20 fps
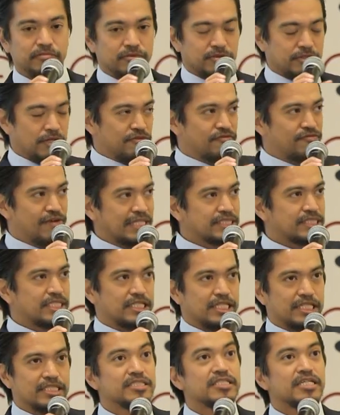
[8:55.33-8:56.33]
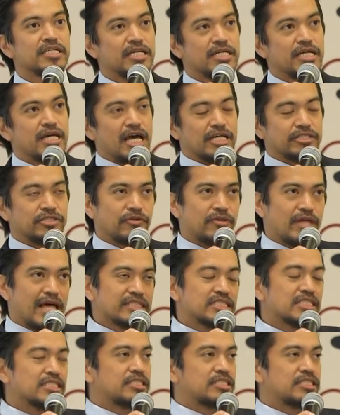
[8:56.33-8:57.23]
invested in. And so that's a